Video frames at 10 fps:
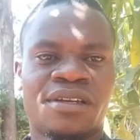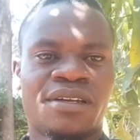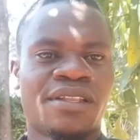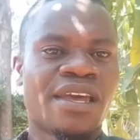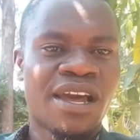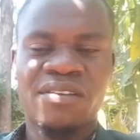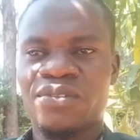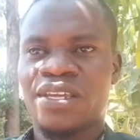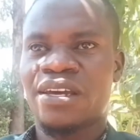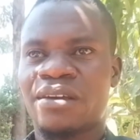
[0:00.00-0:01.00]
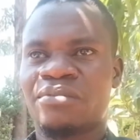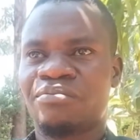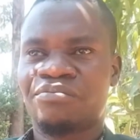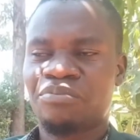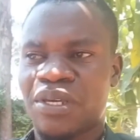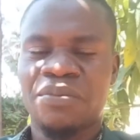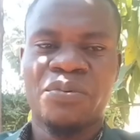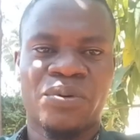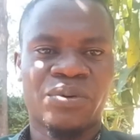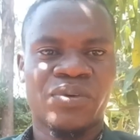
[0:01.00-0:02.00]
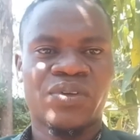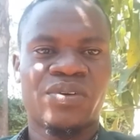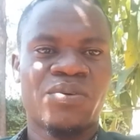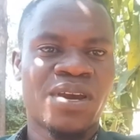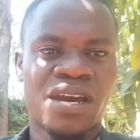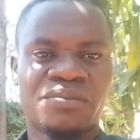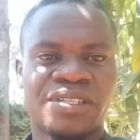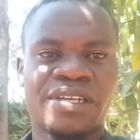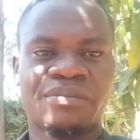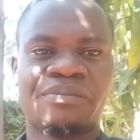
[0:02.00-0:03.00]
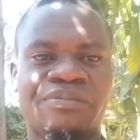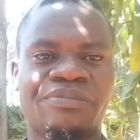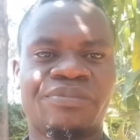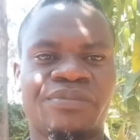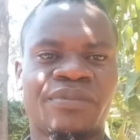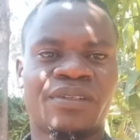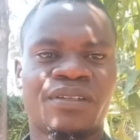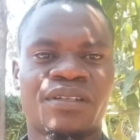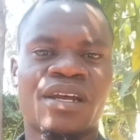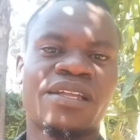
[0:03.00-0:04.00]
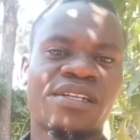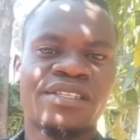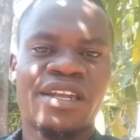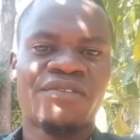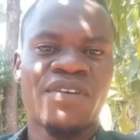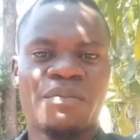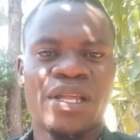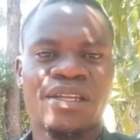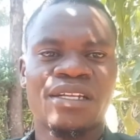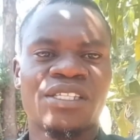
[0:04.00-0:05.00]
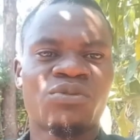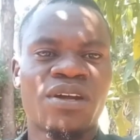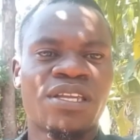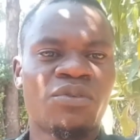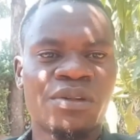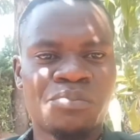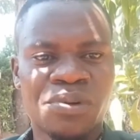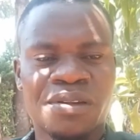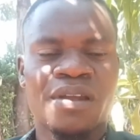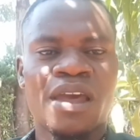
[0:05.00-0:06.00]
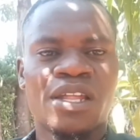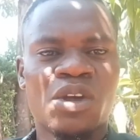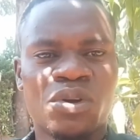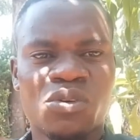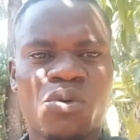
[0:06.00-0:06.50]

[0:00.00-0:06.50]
they have their people who helps them. And that is their family, and that is what they will